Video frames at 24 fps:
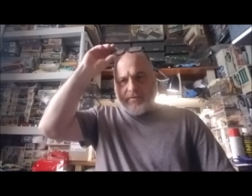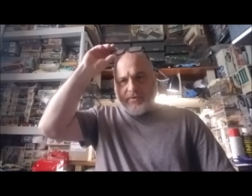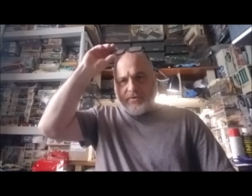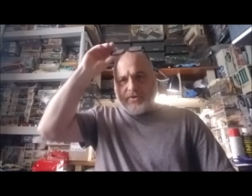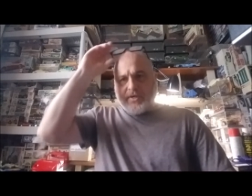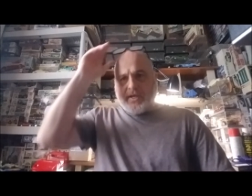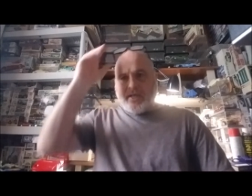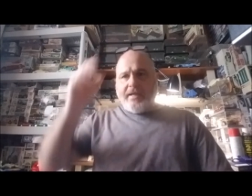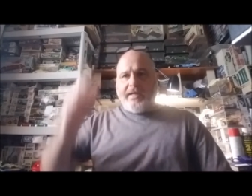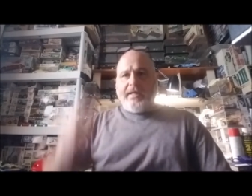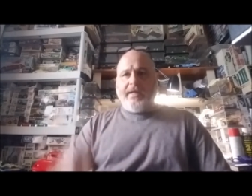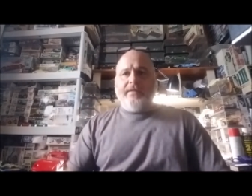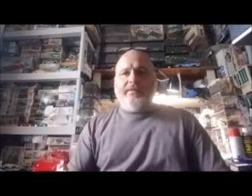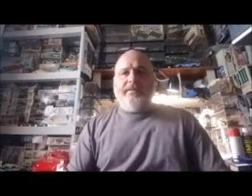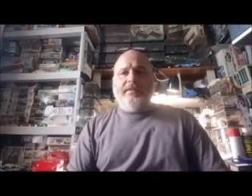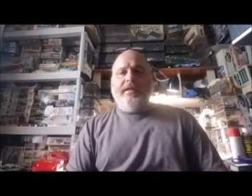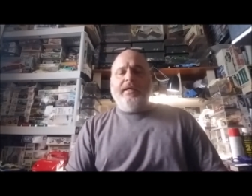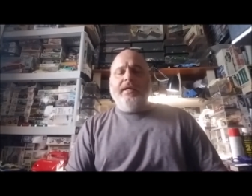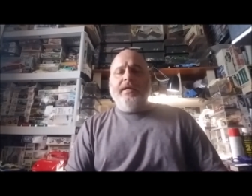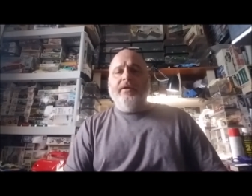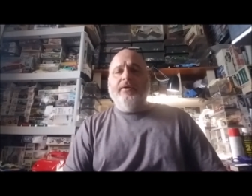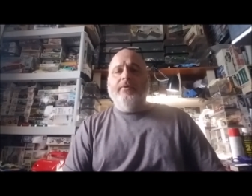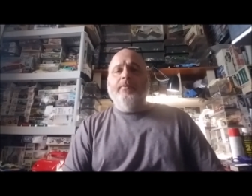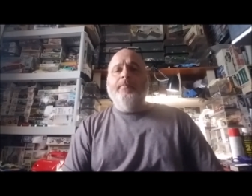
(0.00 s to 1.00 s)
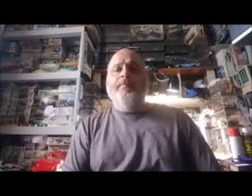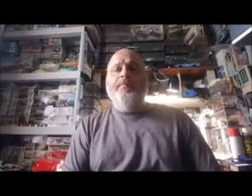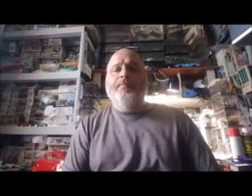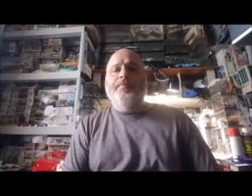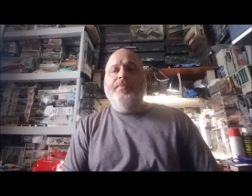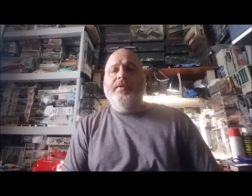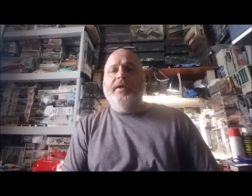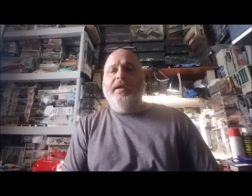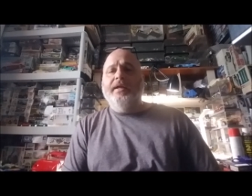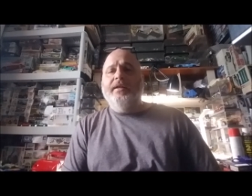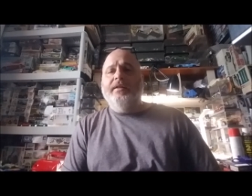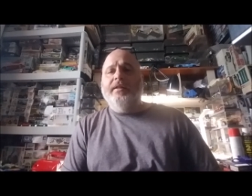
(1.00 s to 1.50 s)
a shout out to him.
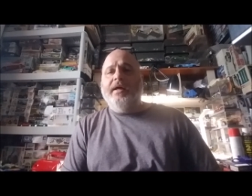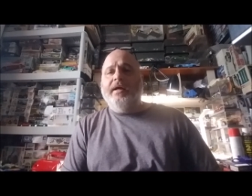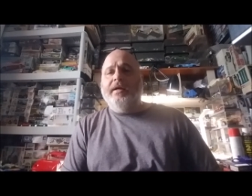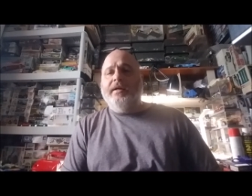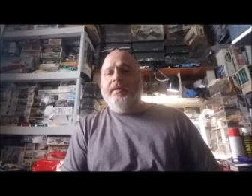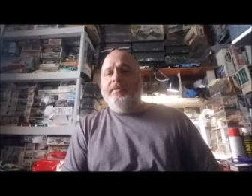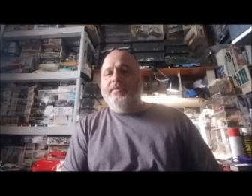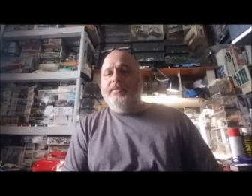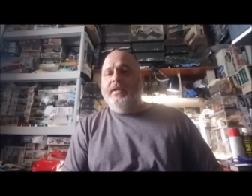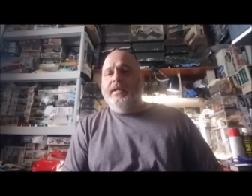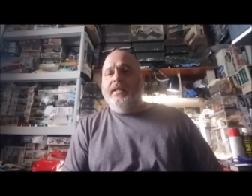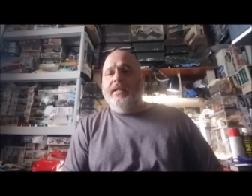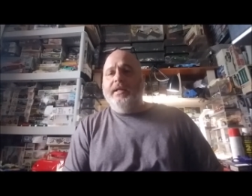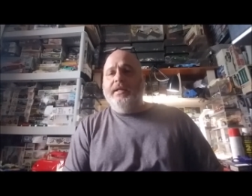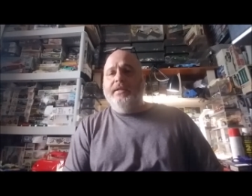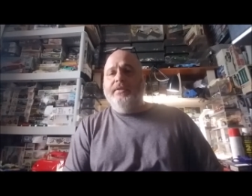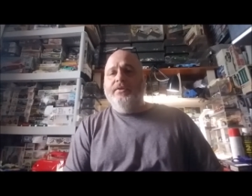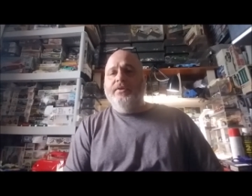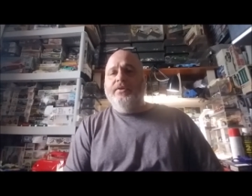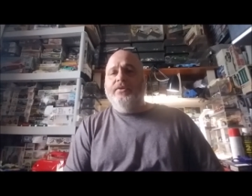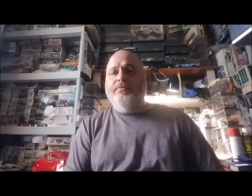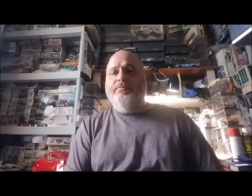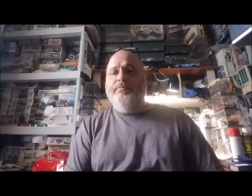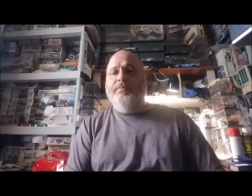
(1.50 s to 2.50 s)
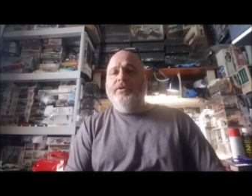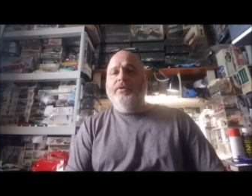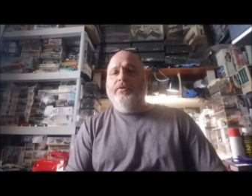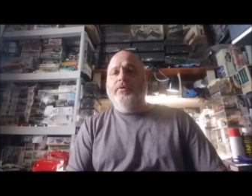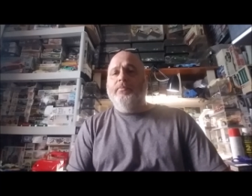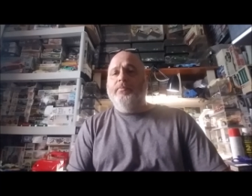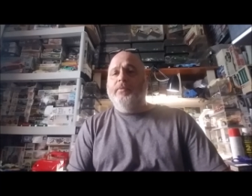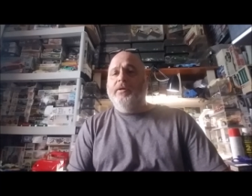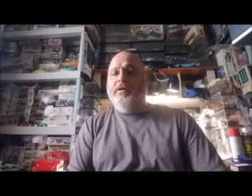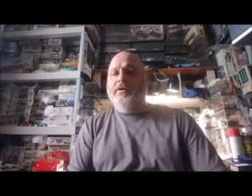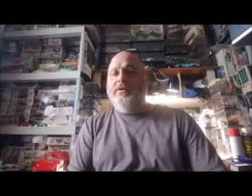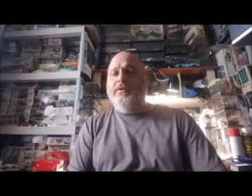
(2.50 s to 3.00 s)
He, like I said, he just built a
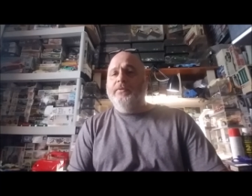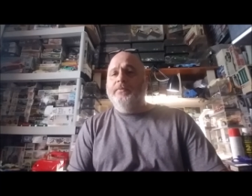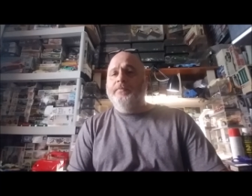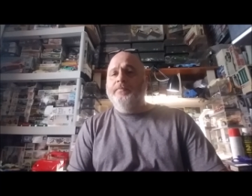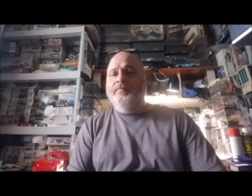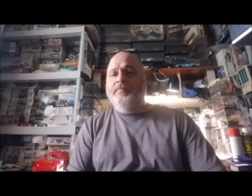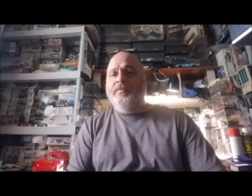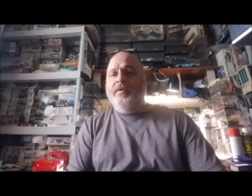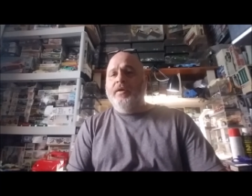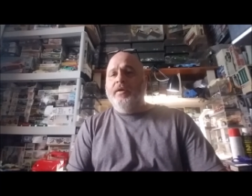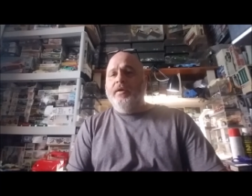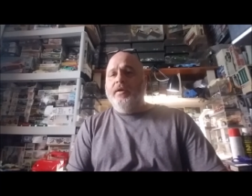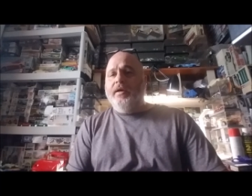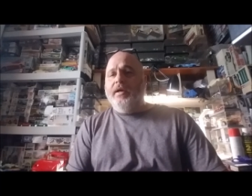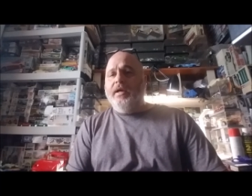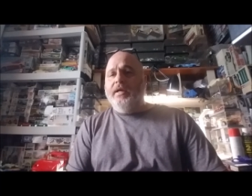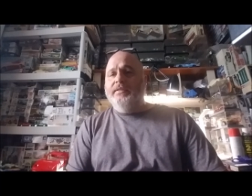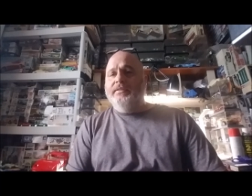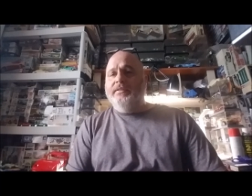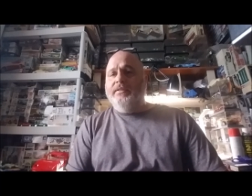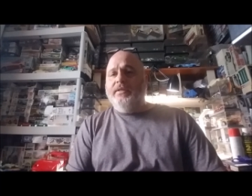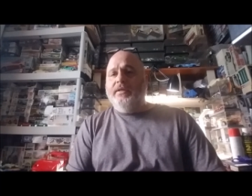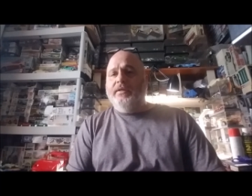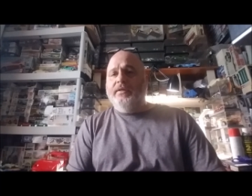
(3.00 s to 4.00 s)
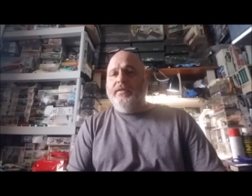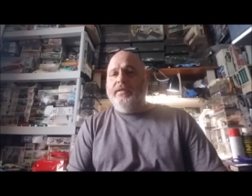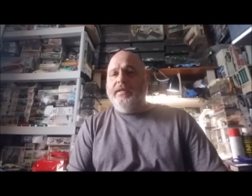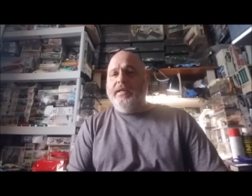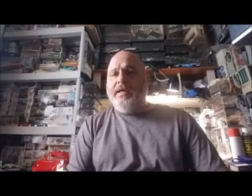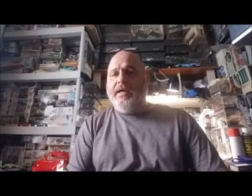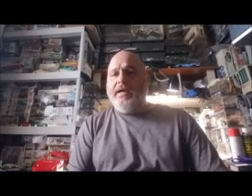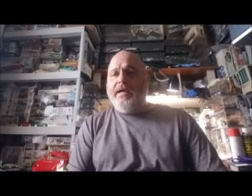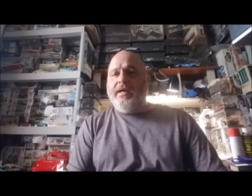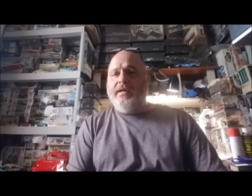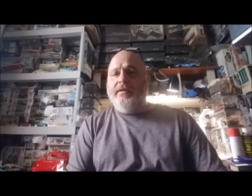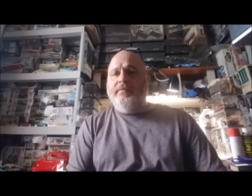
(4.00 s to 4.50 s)
model. He's a young
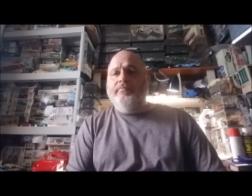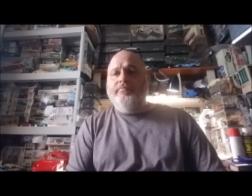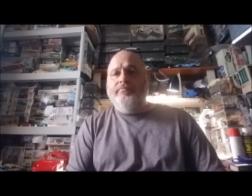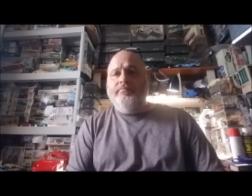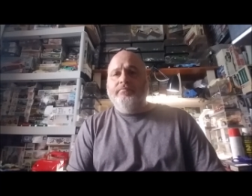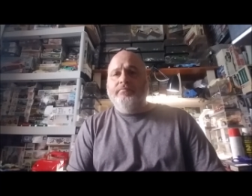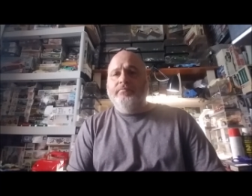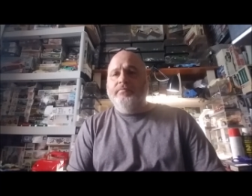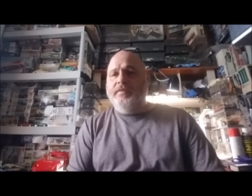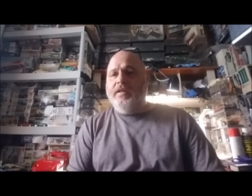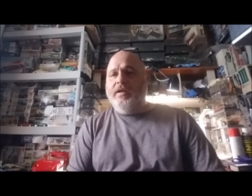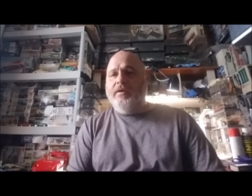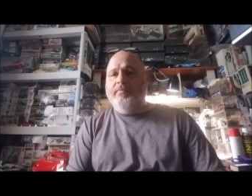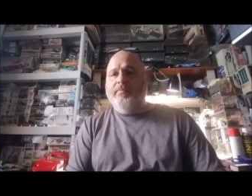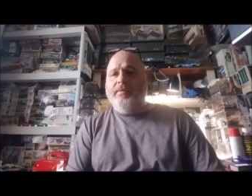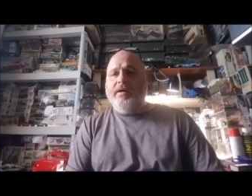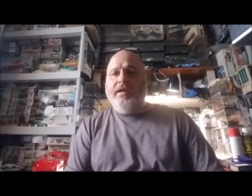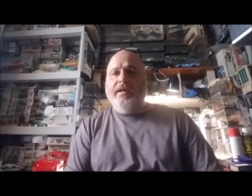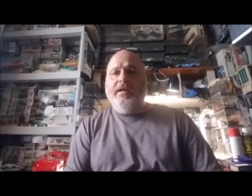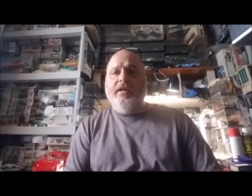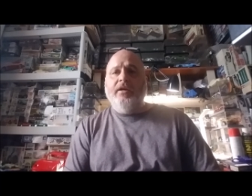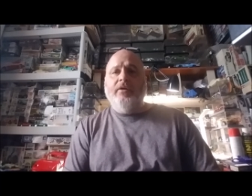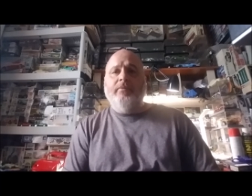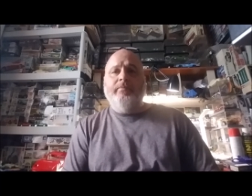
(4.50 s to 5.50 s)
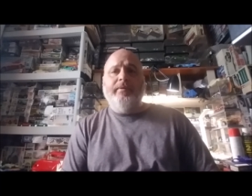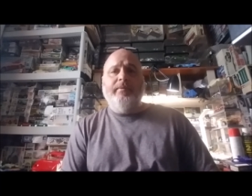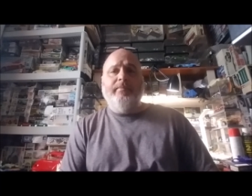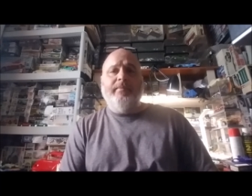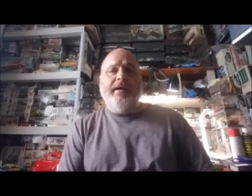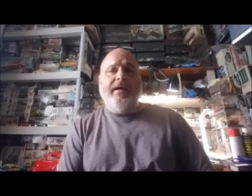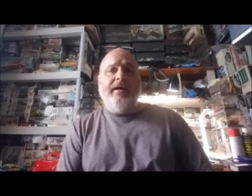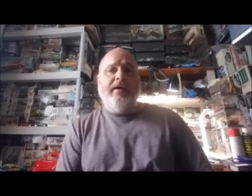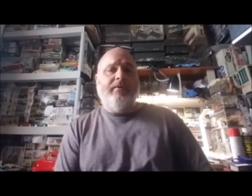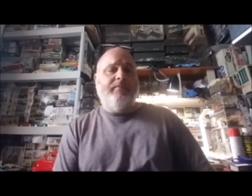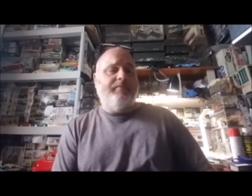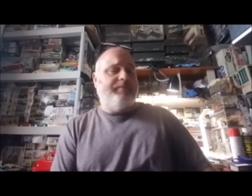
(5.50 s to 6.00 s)
guy. Everybody help him
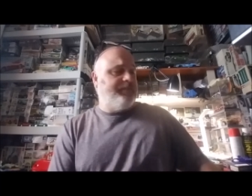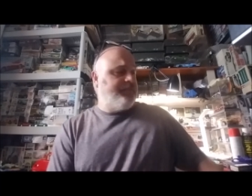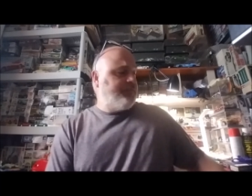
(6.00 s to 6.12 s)
out.